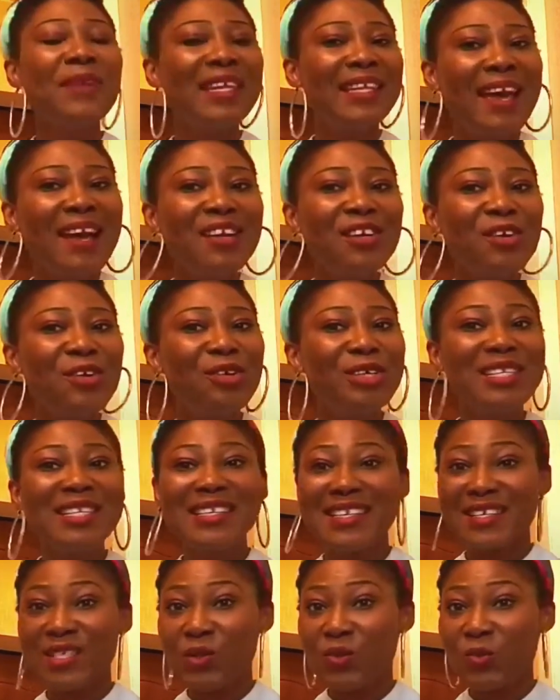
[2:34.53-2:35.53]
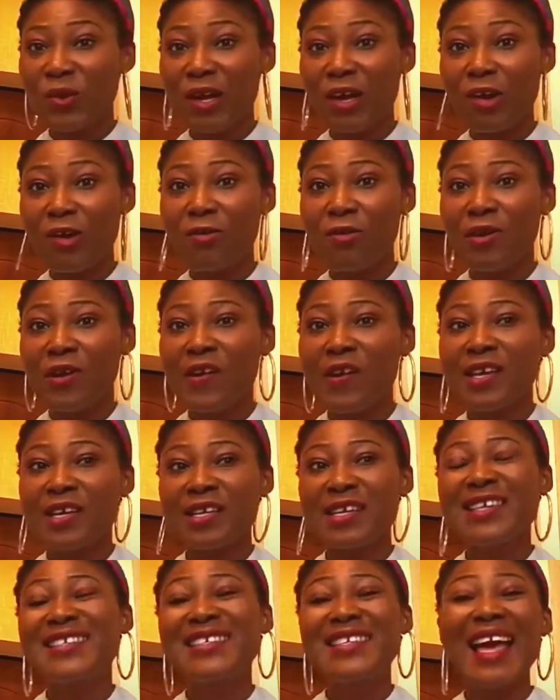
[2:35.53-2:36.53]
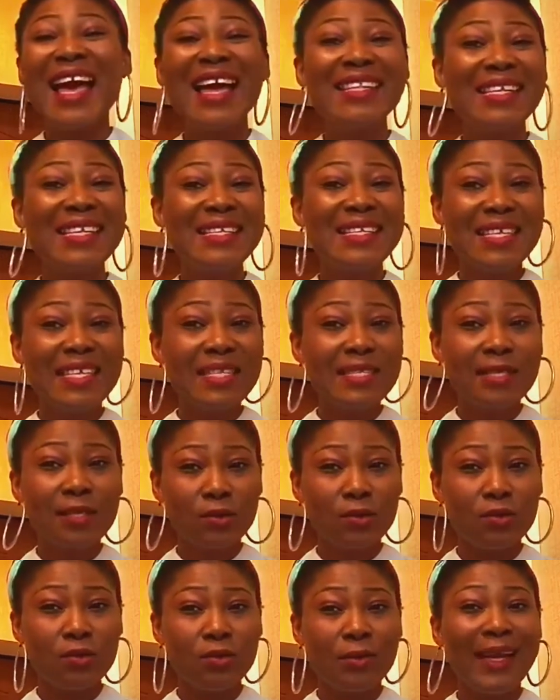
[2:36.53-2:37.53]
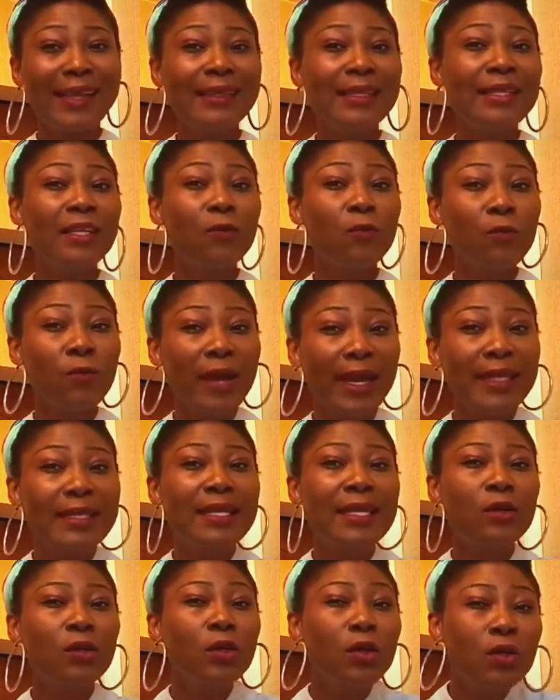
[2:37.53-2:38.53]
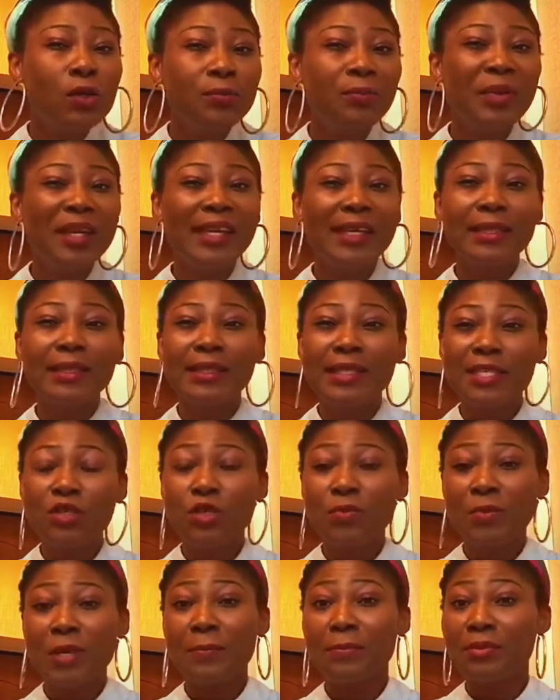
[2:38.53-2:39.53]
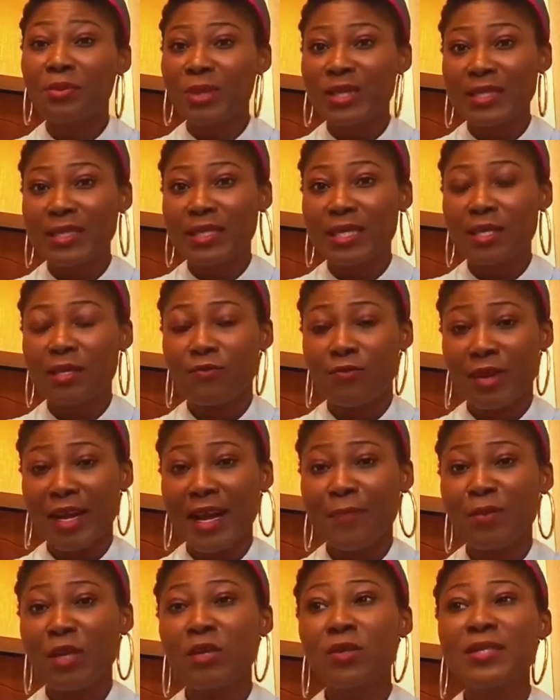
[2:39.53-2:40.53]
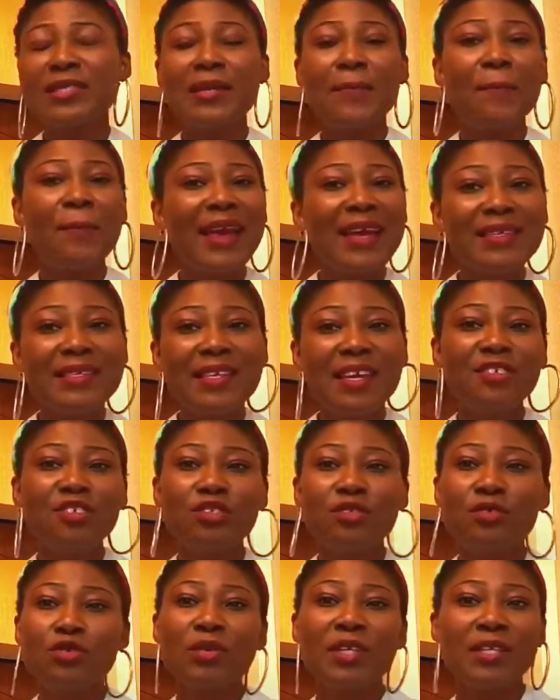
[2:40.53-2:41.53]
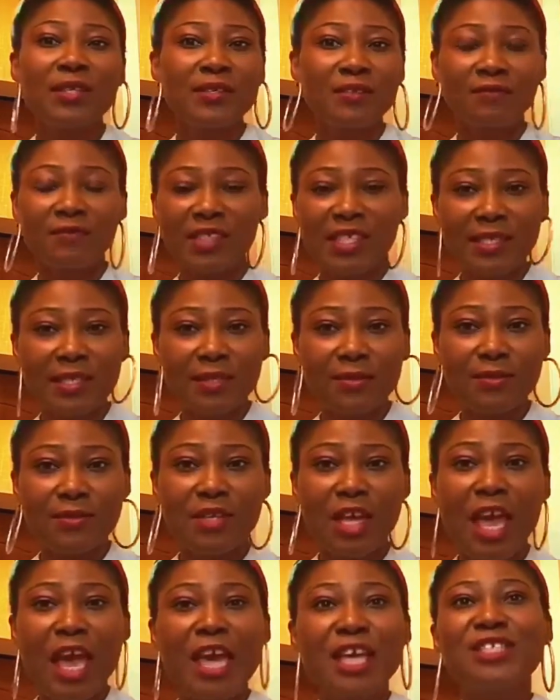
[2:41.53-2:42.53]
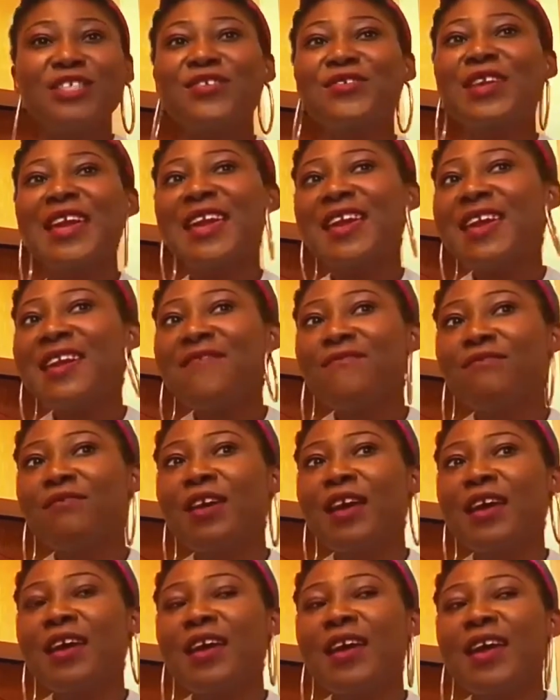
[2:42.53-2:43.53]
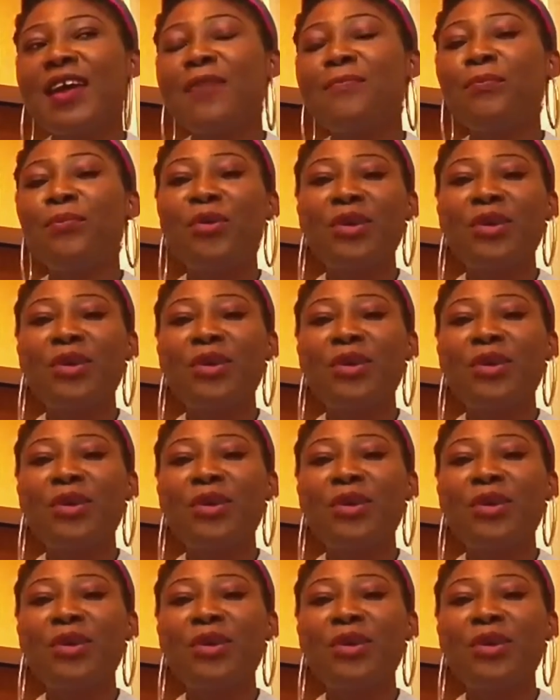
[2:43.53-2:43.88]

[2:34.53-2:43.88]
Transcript: And the melancholic as well is analytical, and in a way they could be a little bit bossy, right? Because they pay attention to a lot of details.